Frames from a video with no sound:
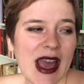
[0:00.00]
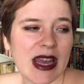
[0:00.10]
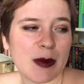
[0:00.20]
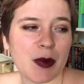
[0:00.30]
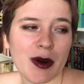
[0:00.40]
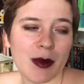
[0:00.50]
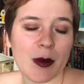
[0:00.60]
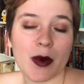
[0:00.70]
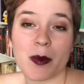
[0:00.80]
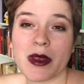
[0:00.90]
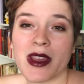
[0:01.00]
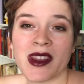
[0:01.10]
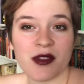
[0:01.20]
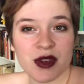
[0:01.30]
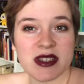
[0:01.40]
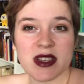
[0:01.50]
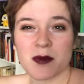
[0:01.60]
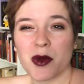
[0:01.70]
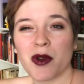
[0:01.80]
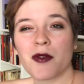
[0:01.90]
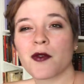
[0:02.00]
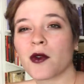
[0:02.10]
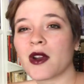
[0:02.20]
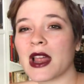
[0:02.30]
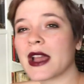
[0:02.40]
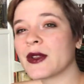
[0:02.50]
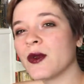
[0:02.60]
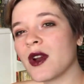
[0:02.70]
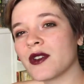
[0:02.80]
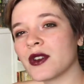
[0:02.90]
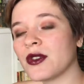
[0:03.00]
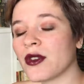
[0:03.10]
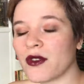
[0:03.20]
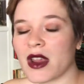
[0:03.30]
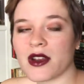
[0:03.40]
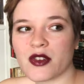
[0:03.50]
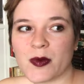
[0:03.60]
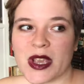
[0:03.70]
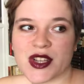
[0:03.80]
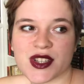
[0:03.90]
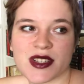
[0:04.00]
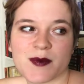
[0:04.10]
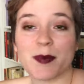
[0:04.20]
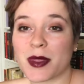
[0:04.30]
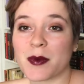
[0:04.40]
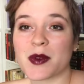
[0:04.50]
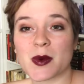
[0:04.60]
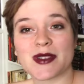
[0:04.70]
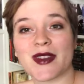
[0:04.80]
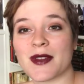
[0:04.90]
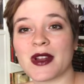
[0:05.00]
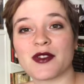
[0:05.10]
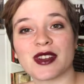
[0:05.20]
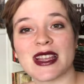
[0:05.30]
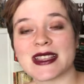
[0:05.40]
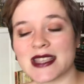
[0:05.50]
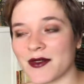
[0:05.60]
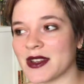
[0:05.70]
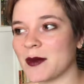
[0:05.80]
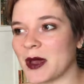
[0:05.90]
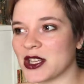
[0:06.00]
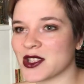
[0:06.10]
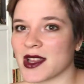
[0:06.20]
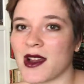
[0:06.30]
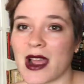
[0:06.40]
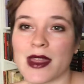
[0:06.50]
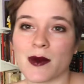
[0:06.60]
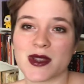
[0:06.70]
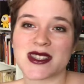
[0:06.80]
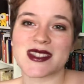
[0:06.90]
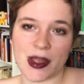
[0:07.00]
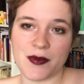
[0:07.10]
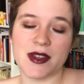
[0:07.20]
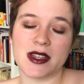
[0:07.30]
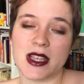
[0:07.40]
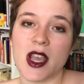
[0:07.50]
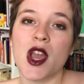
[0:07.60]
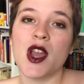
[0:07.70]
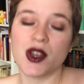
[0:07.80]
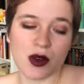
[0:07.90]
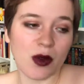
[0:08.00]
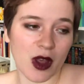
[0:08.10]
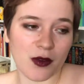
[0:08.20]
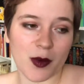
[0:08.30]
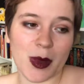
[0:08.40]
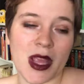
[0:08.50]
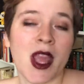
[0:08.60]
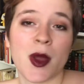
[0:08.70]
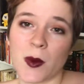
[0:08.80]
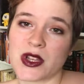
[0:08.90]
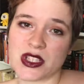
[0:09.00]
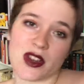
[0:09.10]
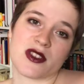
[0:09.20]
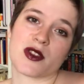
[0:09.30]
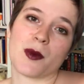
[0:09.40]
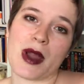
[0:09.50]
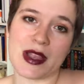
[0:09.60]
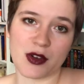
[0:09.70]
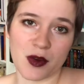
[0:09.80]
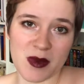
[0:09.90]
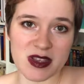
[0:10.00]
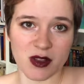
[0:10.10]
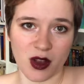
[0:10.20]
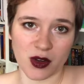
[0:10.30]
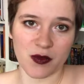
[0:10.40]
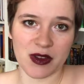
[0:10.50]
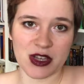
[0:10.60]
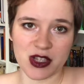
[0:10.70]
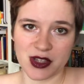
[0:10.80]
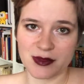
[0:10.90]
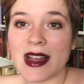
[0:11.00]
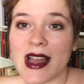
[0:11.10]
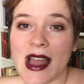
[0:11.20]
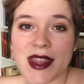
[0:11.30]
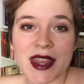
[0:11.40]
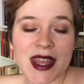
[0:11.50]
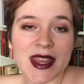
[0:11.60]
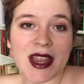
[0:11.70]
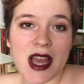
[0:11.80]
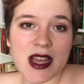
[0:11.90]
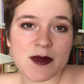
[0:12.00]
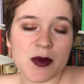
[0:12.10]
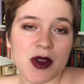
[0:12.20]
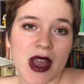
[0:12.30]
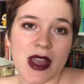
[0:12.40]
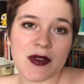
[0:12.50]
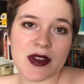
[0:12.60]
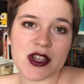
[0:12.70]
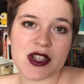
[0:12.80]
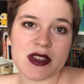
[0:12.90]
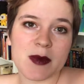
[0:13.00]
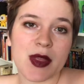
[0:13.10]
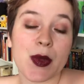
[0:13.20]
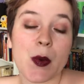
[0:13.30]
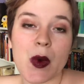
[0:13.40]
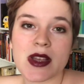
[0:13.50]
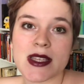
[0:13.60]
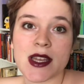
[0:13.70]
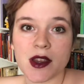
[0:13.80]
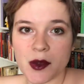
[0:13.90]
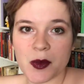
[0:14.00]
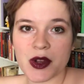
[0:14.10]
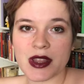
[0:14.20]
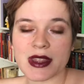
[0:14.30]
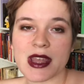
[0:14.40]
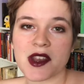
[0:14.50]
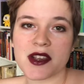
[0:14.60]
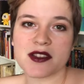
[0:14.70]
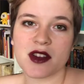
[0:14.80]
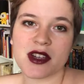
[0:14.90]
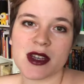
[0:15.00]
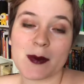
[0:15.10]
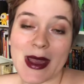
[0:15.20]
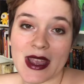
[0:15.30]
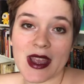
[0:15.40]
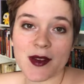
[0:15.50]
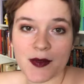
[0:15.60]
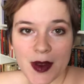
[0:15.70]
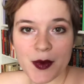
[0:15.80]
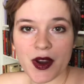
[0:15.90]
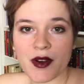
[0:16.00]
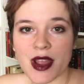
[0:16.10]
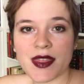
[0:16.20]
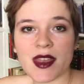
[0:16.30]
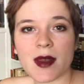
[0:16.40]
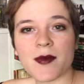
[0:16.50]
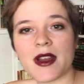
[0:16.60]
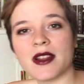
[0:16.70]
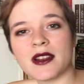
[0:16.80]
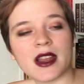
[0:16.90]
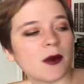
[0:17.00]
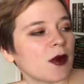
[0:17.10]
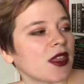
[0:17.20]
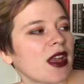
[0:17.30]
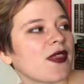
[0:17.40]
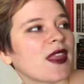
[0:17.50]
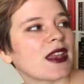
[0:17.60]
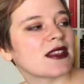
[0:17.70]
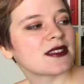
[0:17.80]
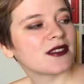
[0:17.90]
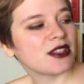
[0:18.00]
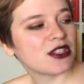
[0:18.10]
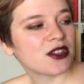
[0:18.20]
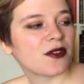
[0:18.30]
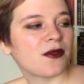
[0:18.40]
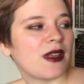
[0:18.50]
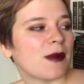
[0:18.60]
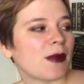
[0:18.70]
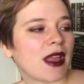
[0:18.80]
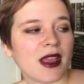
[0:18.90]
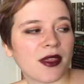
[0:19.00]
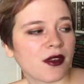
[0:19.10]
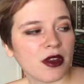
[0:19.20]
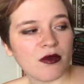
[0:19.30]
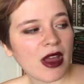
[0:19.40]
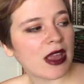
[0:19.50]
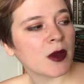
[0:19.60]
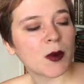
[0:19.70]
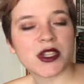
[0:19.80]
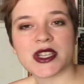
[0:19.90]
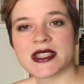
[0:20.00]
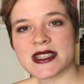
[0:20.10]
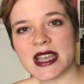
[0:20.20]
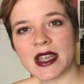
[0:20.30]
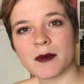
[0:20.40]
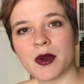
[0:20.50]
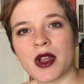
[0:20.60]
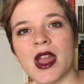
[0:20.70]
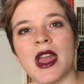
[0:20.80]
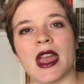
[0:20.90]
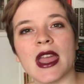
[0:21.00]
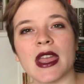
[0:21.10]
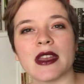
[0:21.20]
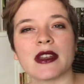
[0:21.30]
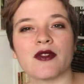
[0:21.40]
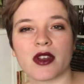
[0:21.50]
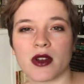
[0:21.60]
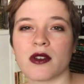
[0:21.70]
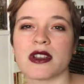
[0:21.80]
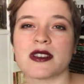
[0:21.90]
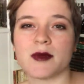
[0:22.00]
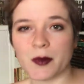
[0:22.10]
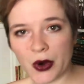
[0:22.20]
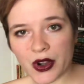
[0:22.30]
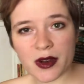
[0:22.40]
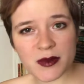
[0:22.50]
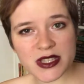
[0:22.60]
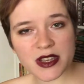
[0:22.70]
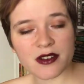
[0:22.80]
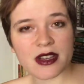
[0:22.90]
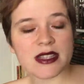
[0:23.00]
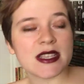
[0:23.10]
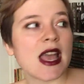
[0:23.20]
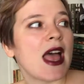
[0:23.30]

And it probably would be an interesting book for like 200 to 300 pages, but the book was 570 pages long, and that was definitely too long for me, which is also why it took me so long to finish it. And then the last book I finished this month was another book that I started back in February and that I'm finally done with, and that is The Legion of Flame by Anthony Ryan, which is the second book in the Draconis Memoriam series.